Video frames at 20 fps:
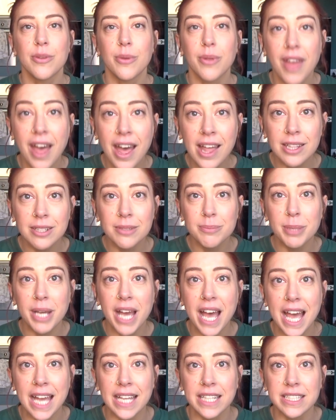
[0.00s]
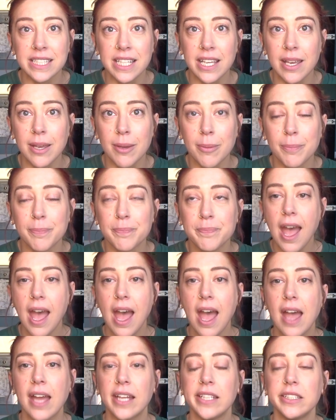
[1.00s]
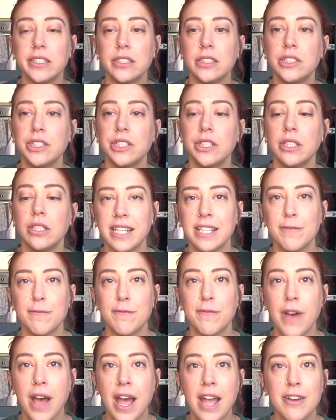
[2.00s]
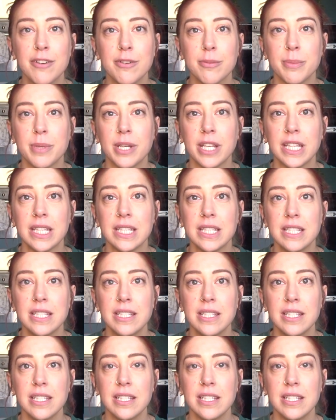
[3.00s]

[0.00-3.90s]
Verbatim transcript: So with Allah behind him and an environment